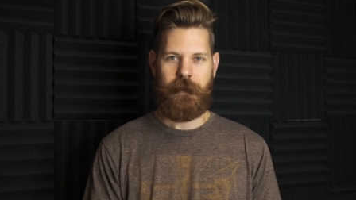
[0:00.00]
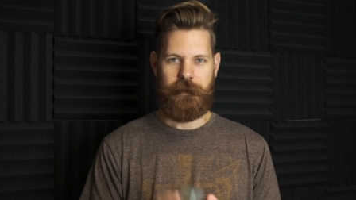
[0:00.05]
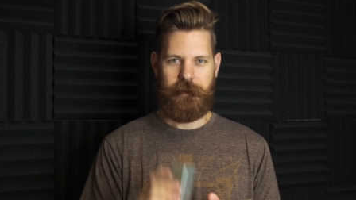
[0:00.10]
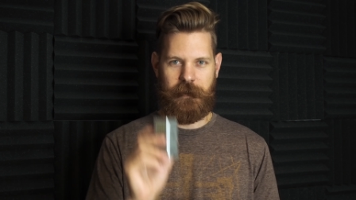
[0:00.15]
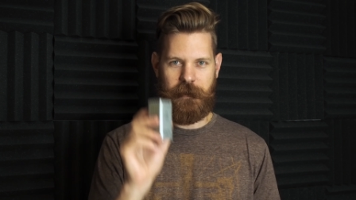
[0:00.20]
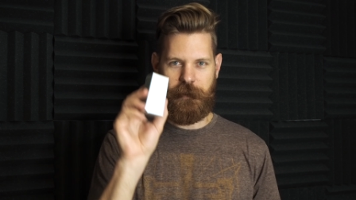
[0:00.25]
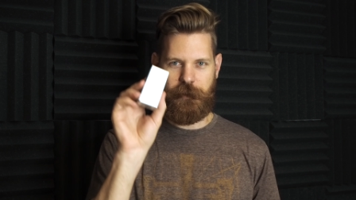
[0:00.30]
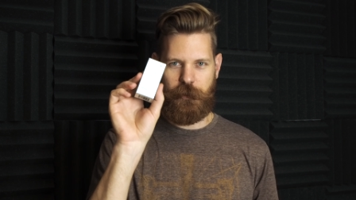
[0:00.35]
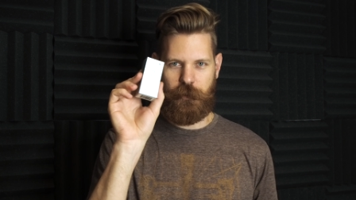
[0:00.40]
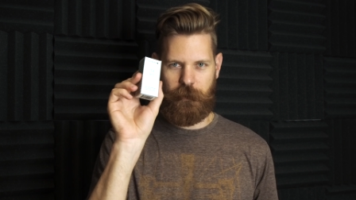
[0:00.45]

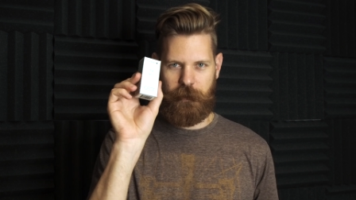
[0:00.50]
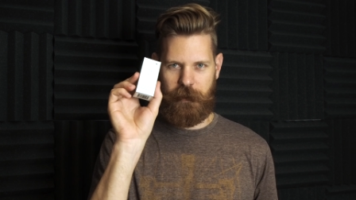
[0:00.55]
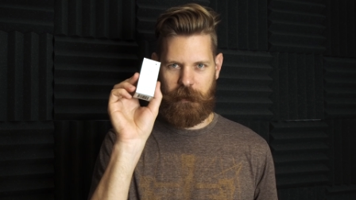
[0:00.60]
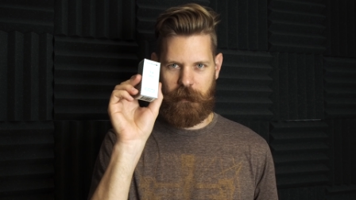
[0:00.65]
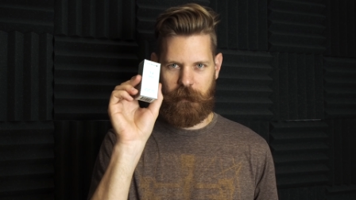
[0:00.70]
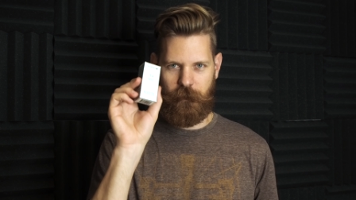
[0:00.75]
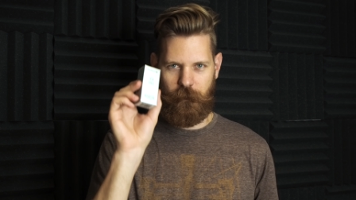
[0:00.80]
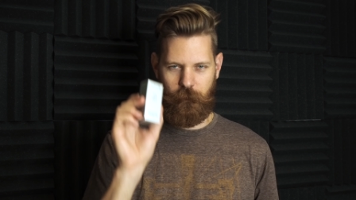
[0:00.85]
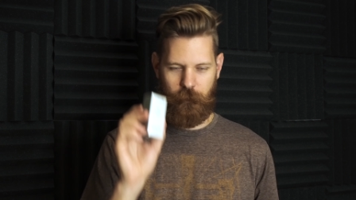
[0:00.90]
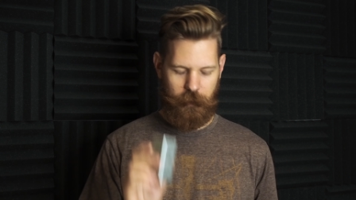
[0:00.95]
Tea
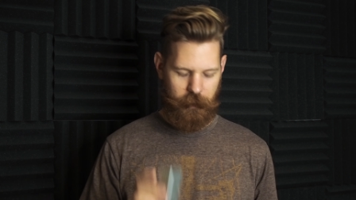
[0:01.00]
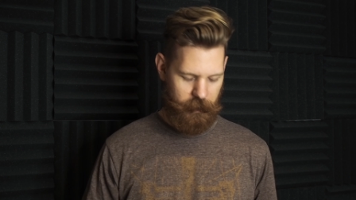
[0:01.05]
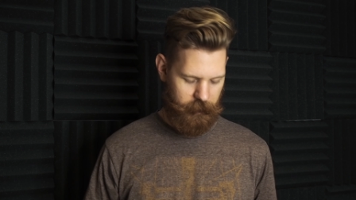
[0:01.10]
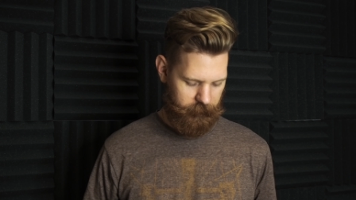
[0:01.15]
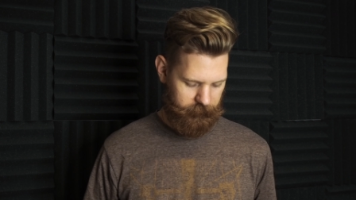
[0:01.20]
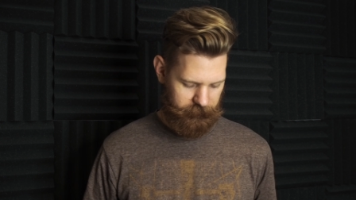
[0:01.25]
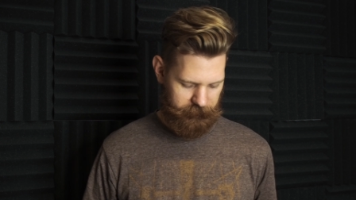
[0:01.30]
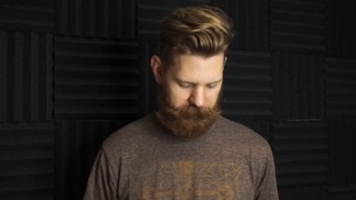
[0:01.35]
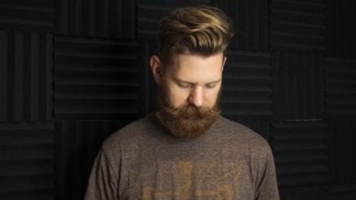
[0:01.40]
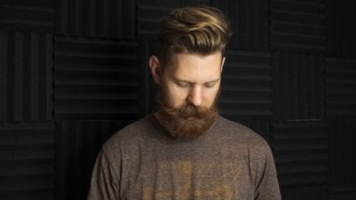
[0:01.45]
Tree
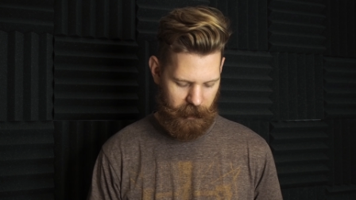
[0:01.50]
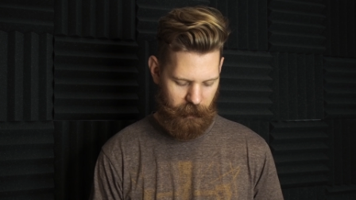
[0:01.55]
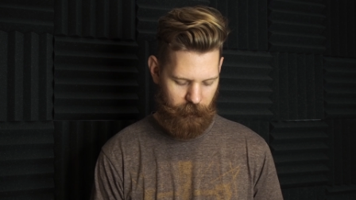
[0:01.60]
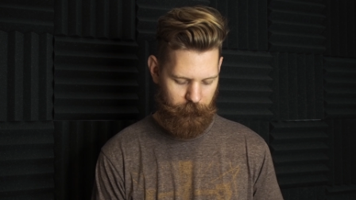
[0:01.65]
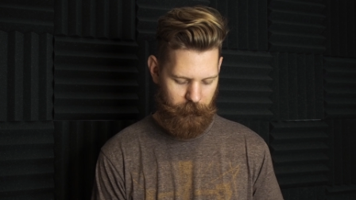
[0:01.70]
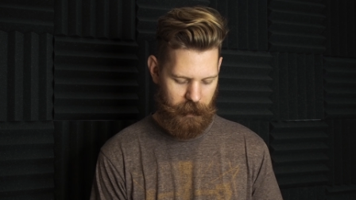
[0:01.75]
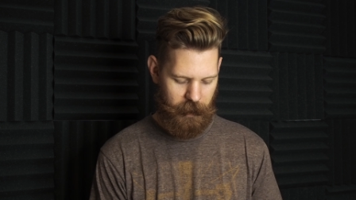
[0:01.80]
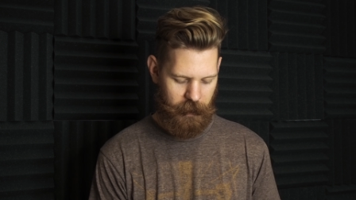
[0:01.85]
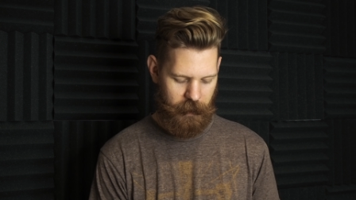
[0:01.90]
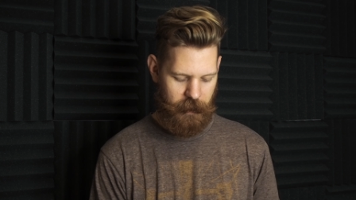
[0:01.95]
was
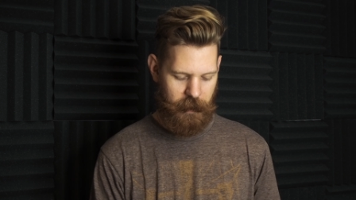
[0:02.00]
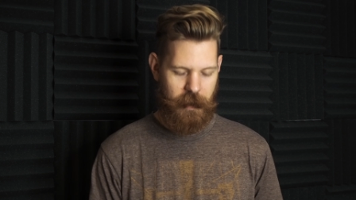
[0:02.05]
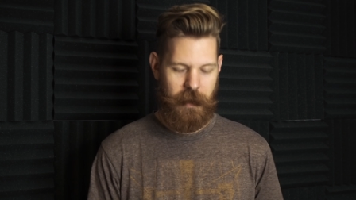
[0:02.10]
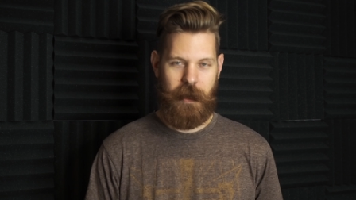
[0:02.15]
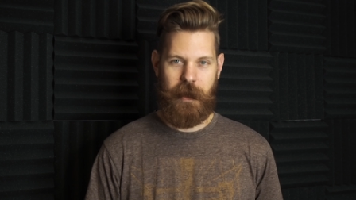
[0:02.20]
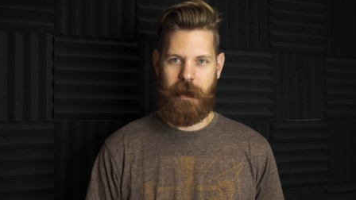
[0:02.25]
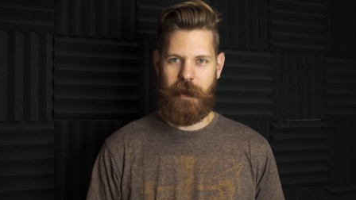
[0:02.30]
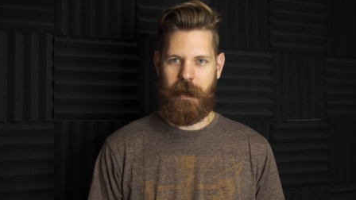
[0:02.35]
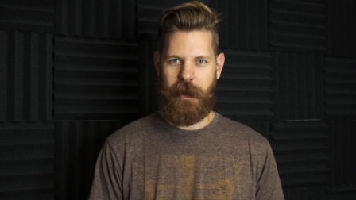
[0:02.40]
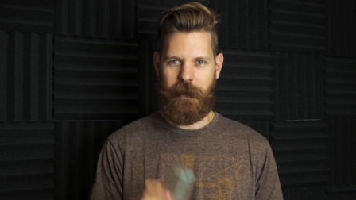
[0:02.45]
Jeremy,
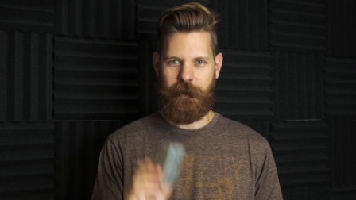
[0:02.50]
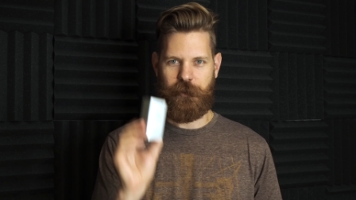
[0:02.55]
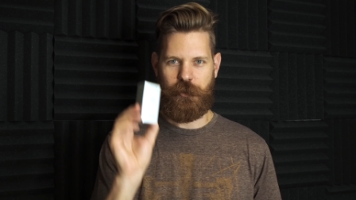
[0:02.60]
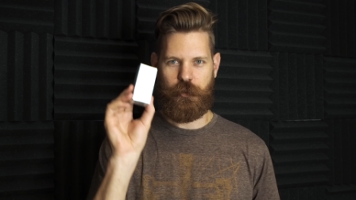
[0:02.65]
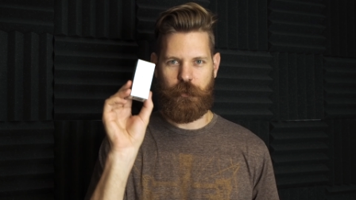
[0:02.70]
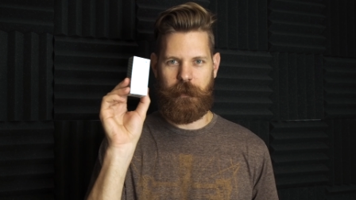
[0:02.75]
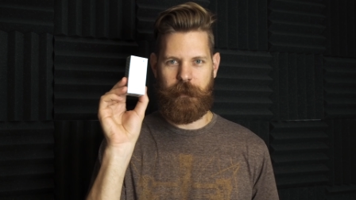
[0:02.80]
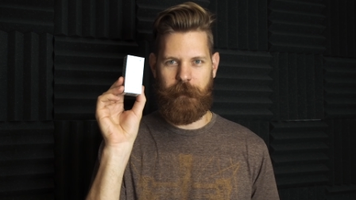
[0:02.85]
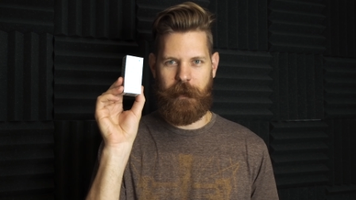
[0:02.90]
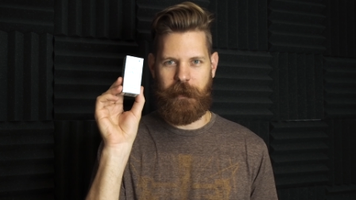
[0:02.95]
and
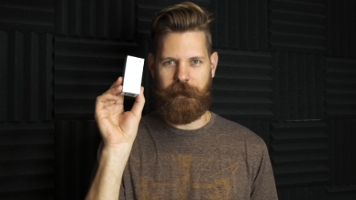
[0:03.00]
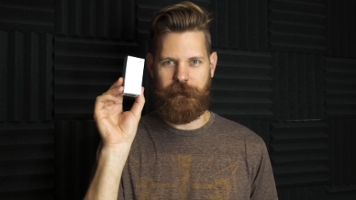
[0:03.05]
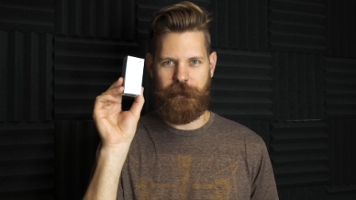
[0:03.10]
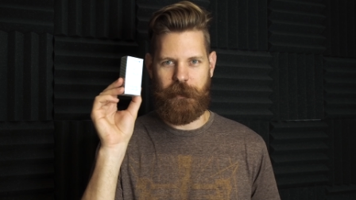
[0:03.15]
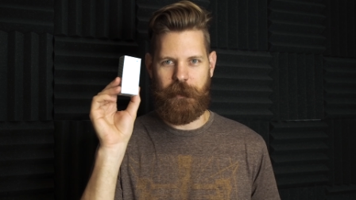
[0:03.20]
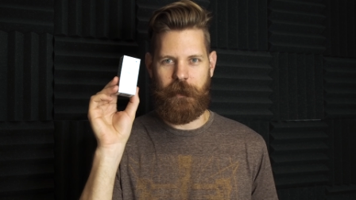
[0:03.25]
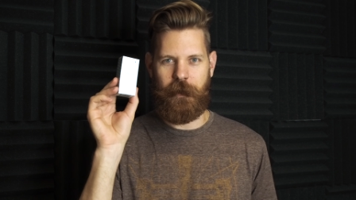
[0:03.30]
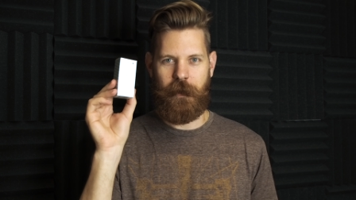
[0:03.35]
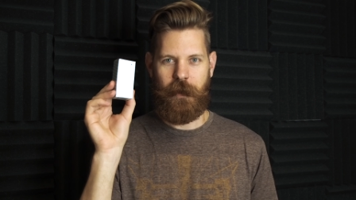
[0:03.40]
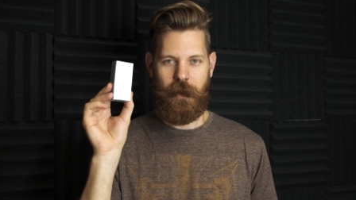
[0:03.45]
Tree
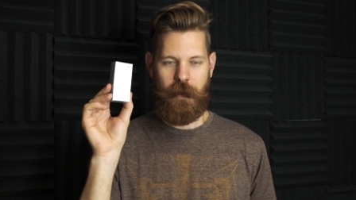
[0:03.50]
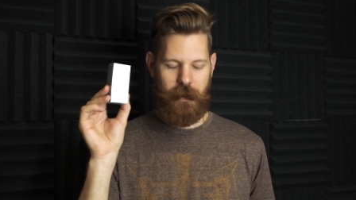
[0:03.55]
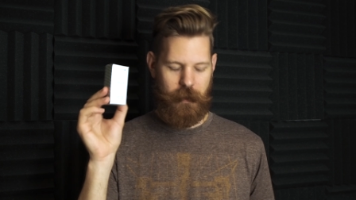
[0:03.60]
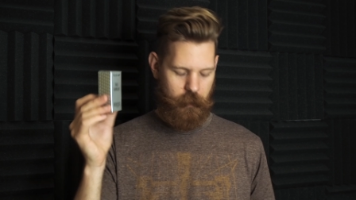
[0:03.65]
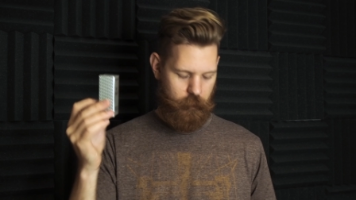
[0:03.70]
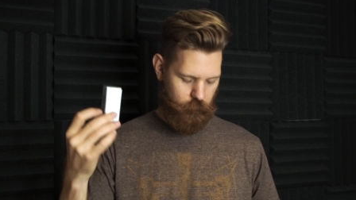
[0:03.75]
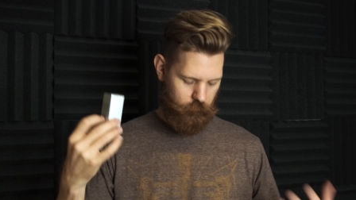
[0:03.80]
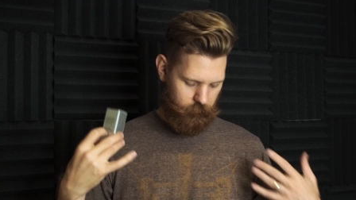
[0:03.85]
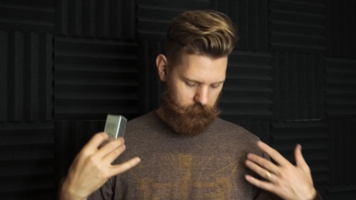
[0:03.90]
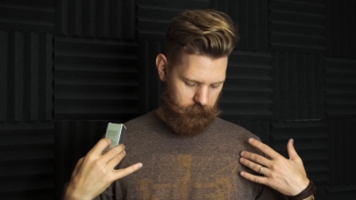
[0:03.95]
Ranger
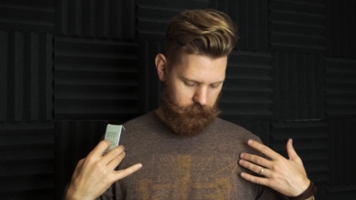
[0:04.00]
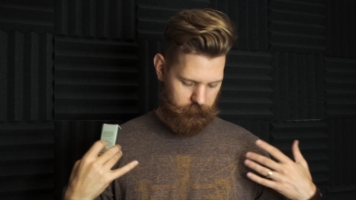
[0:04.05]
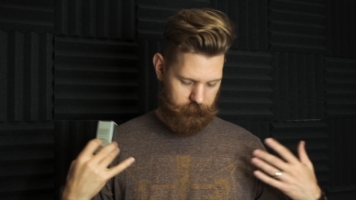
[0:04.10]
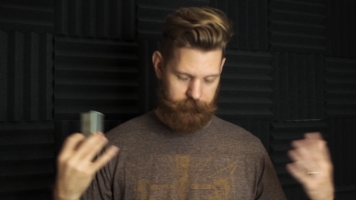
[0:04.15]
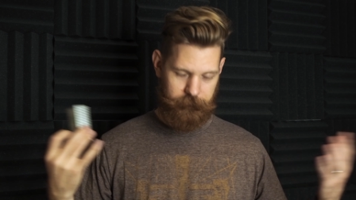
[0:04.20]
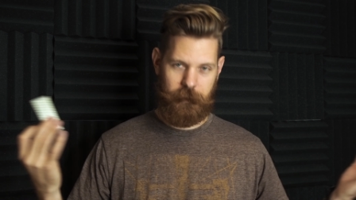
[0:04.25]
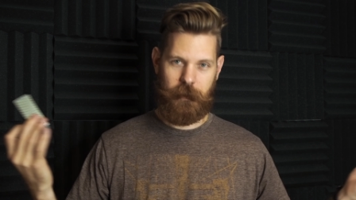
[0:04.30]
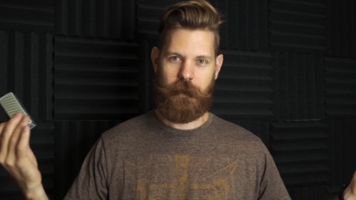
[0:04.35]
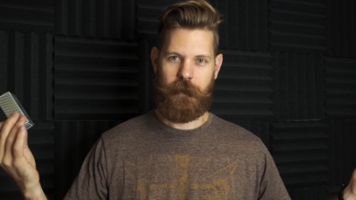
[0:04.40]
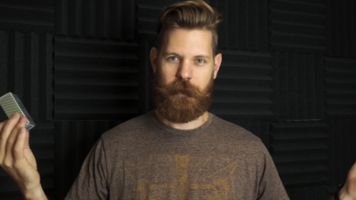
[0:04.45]

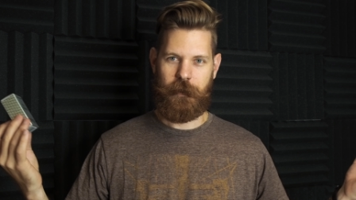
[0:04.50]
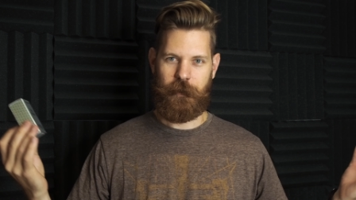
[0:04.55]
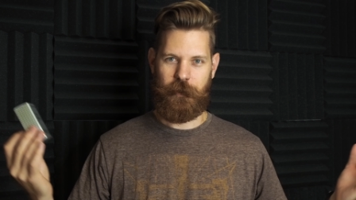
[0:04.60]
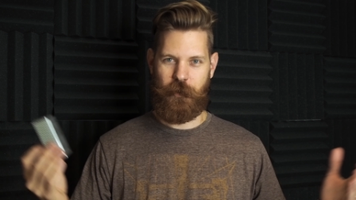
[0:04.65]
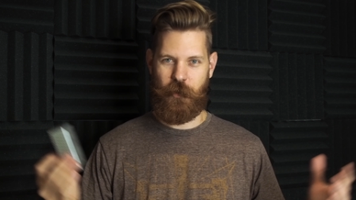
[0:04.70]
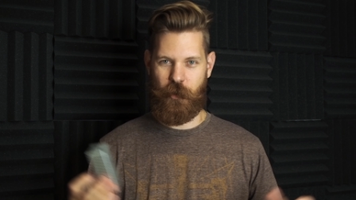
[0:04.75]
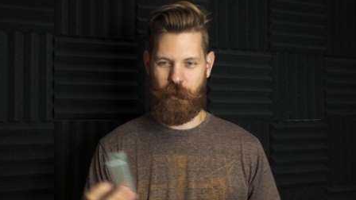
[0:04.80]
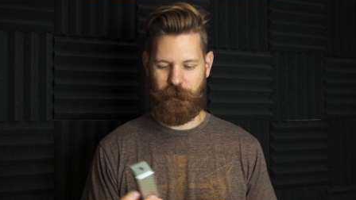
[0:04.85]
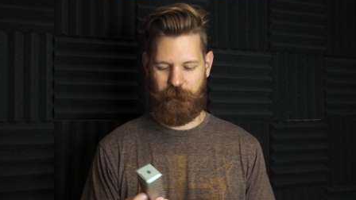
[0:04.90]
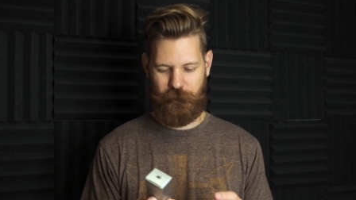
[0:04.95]
was
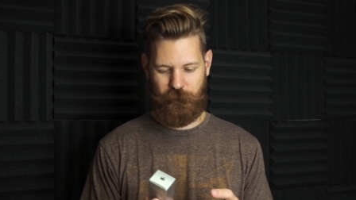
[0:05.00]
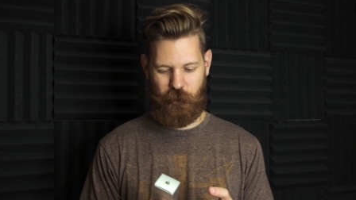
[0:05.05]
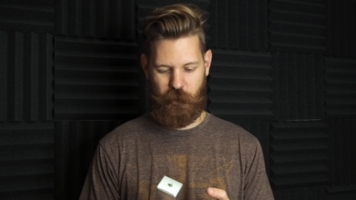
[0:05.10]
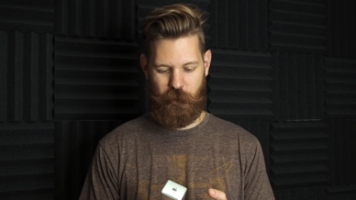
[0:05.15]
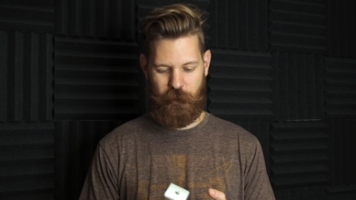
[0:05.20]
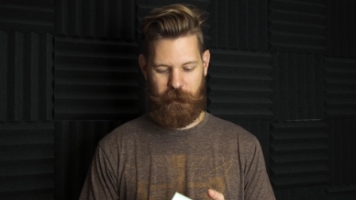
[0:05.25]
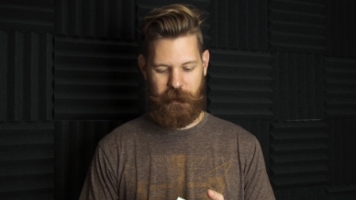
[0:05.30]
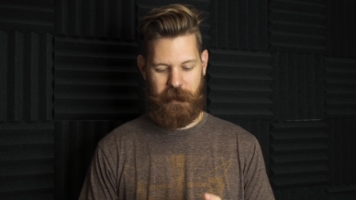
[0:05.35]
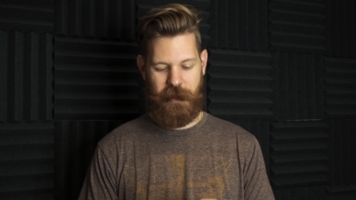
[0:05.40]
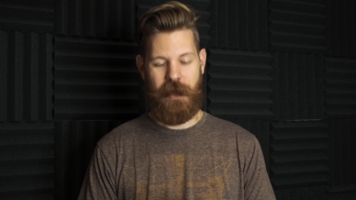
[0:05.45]
yours
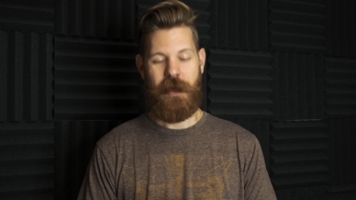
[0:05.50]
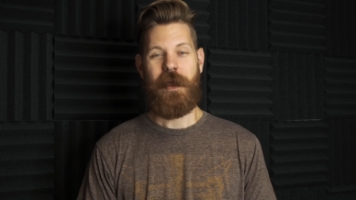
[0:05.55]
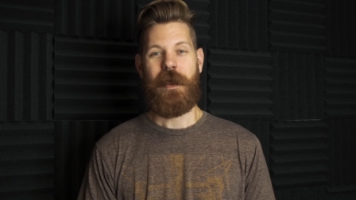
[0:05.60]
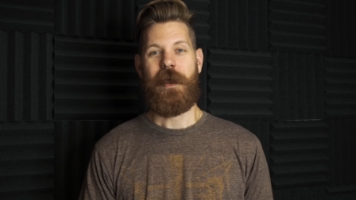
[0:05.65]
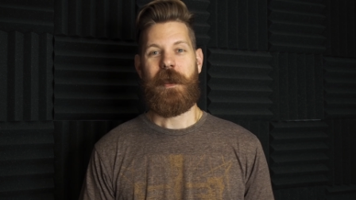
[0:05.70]
truly.